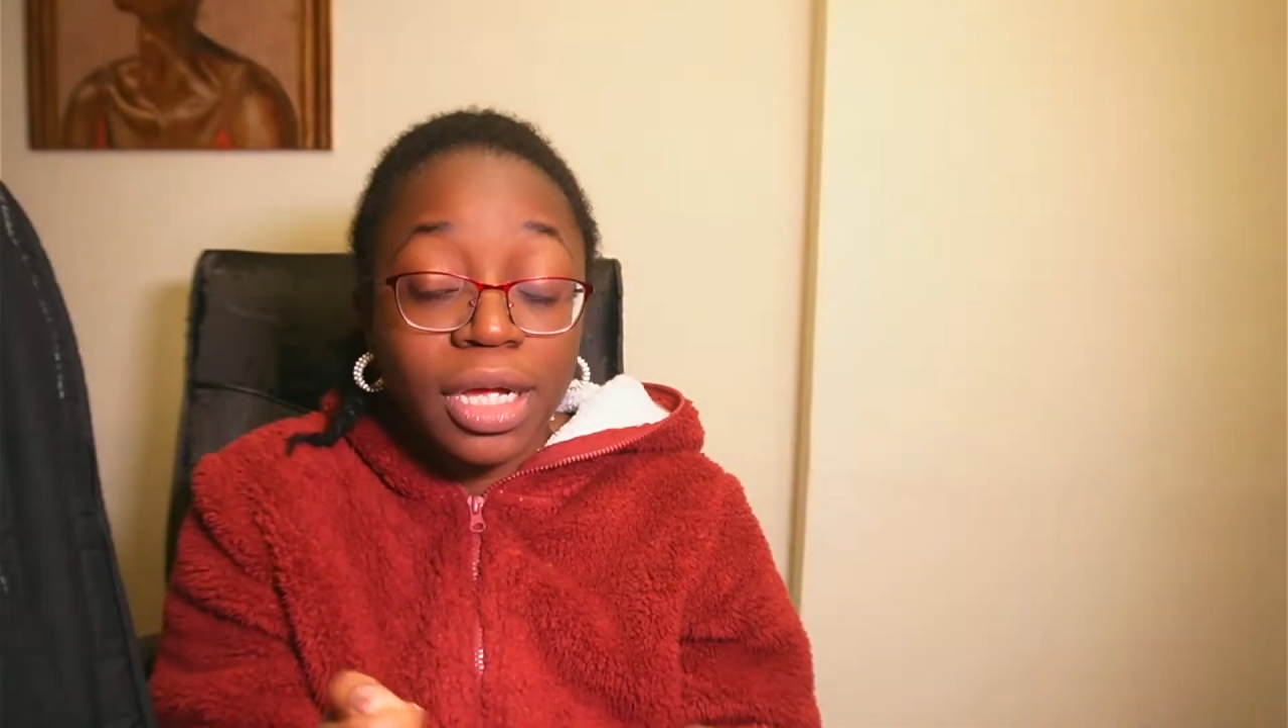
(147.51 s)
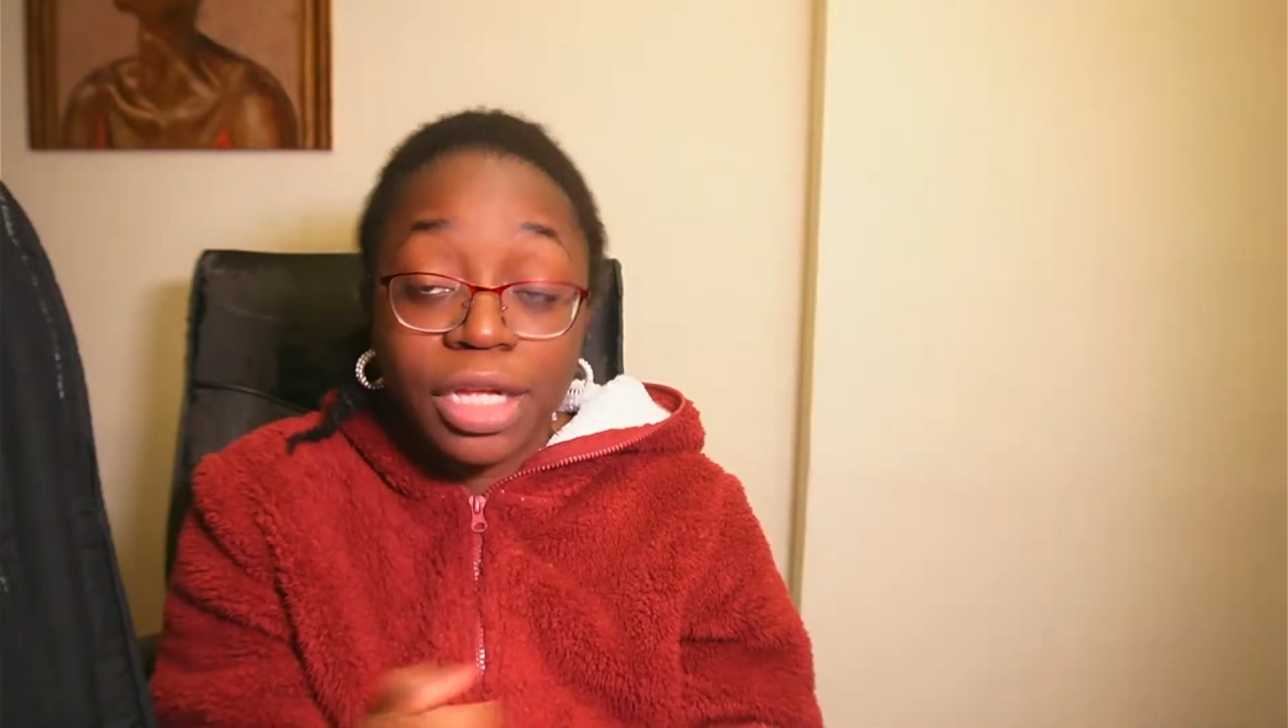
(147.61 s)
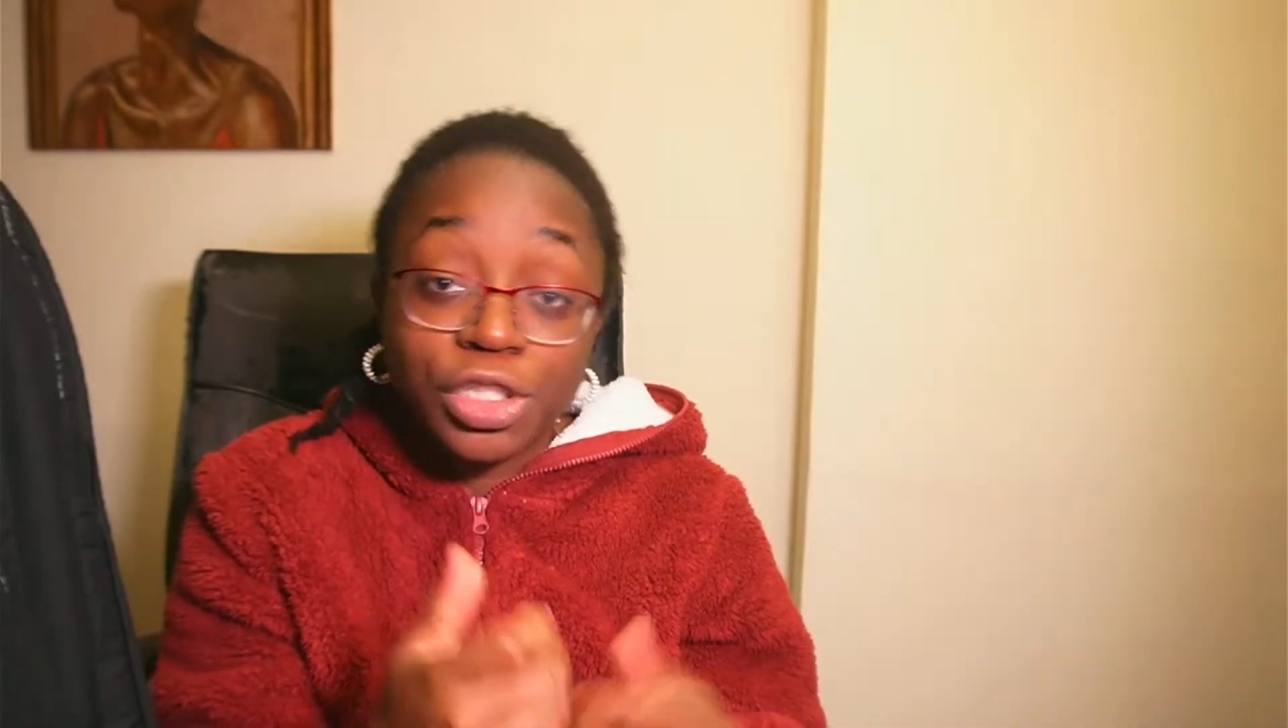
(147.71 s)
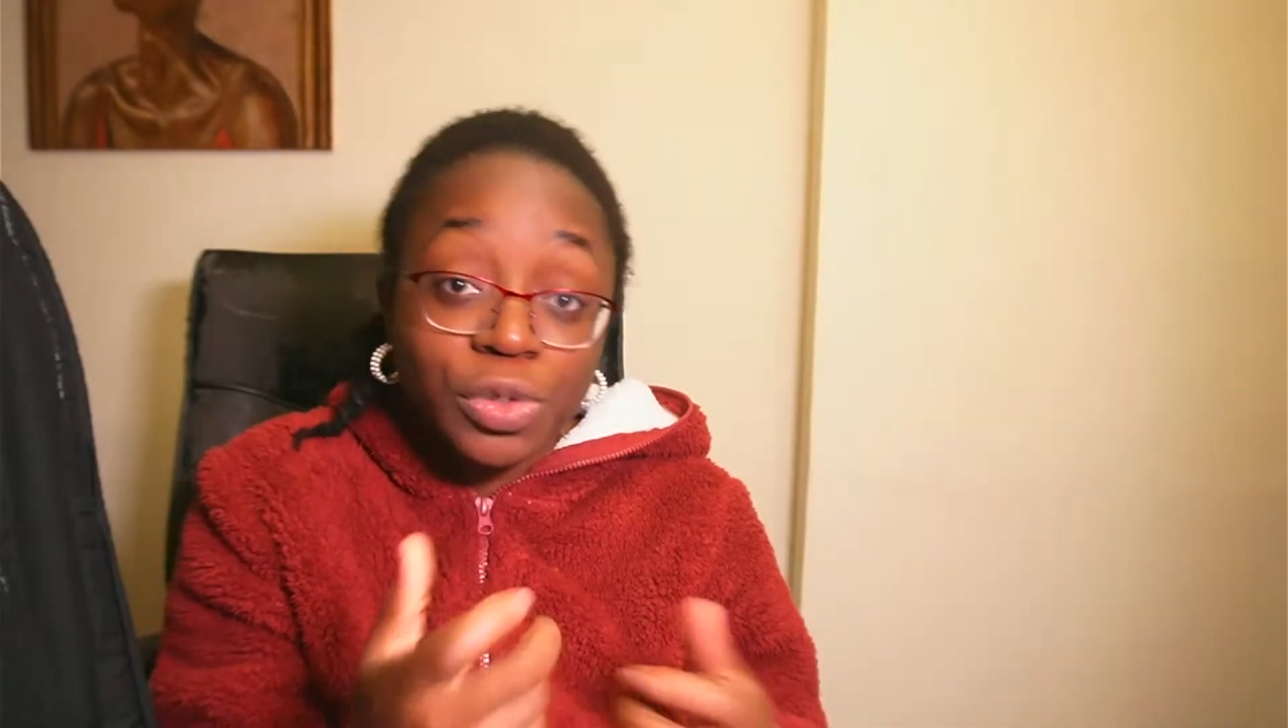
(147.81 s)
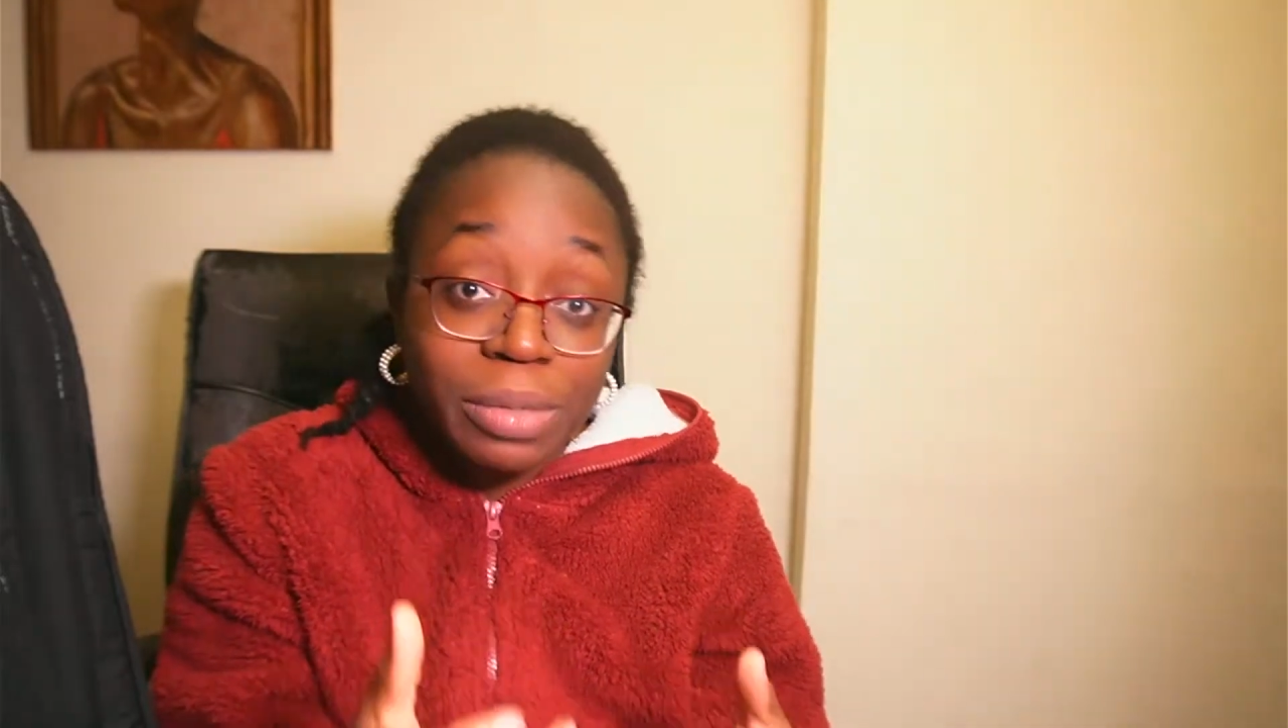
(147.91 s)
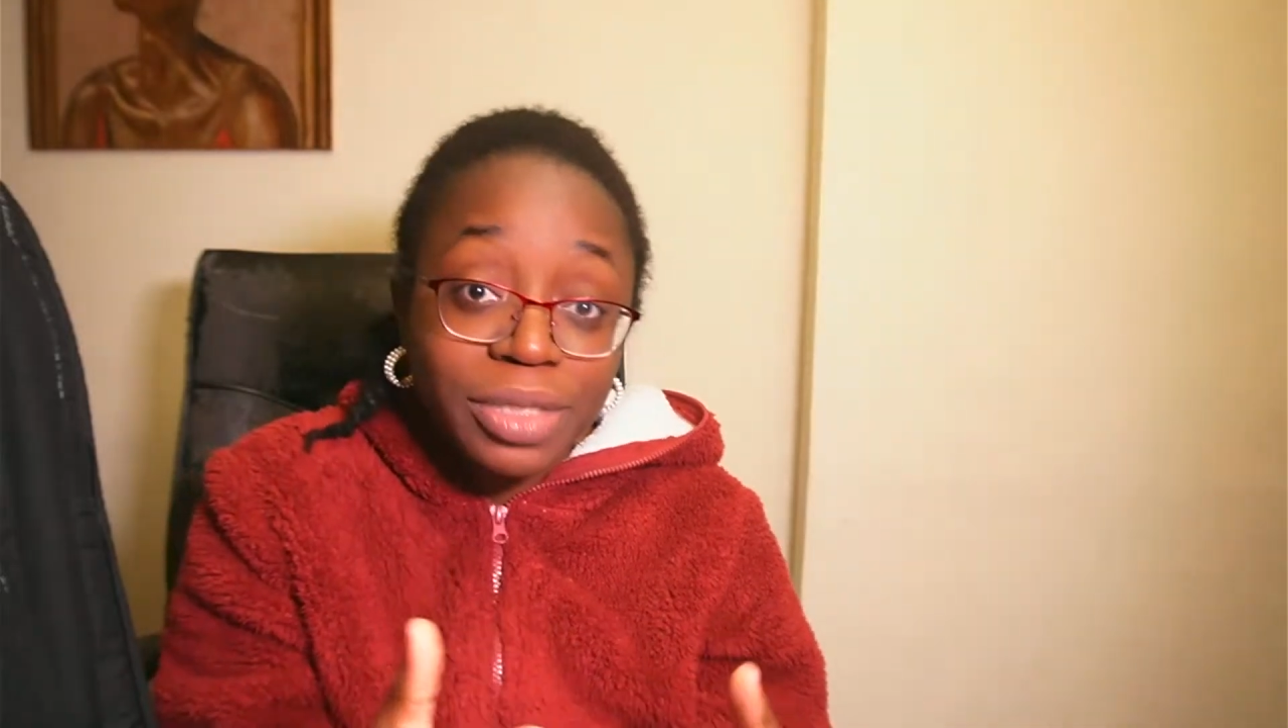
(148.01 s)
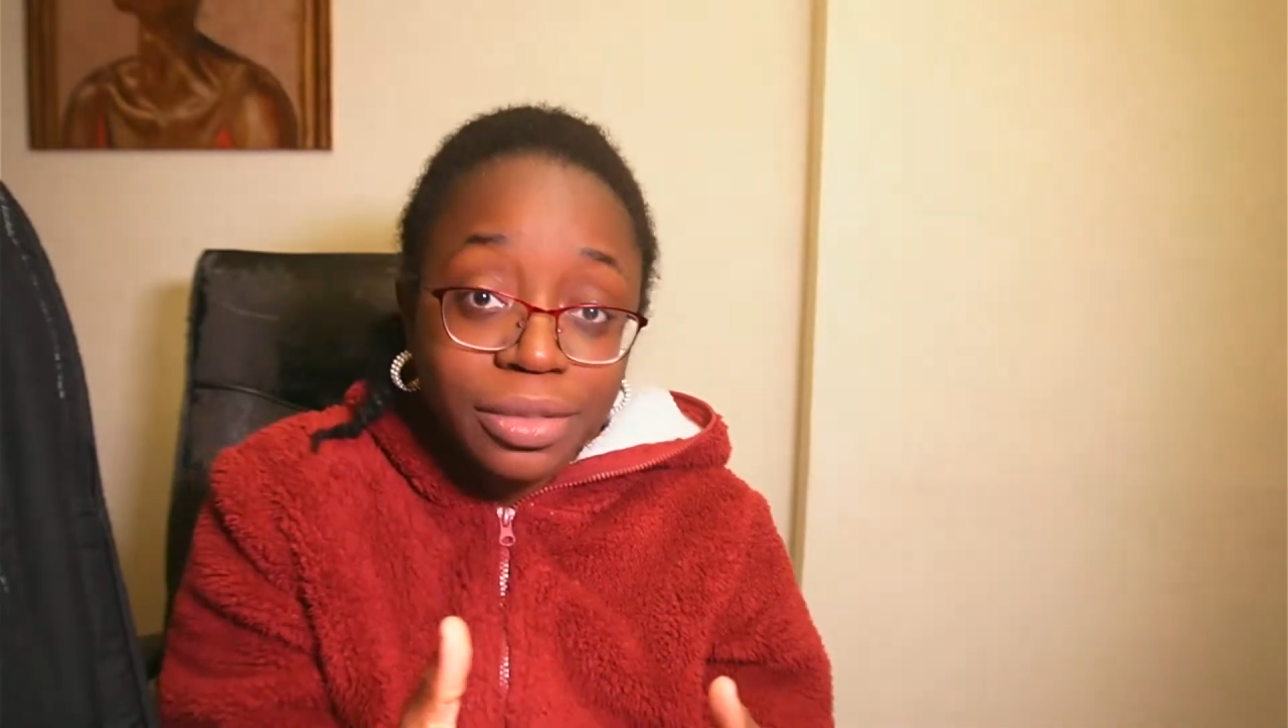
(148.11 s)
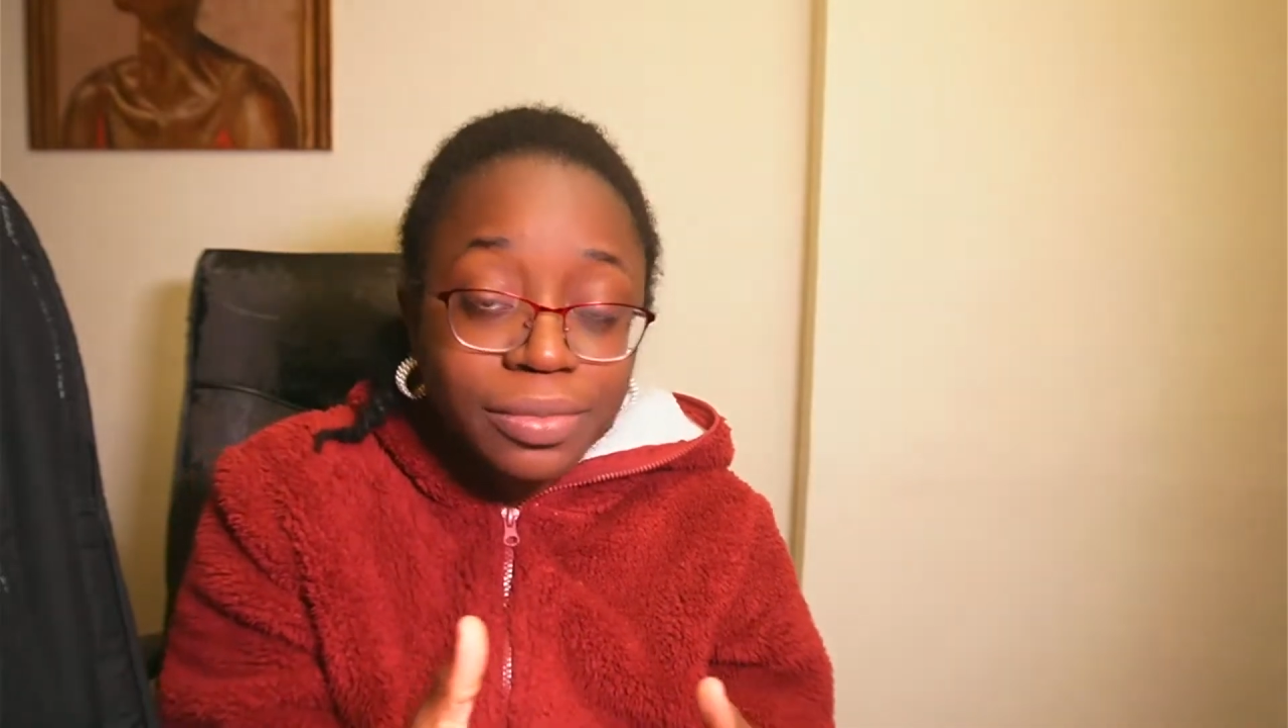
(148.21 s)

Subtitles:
script,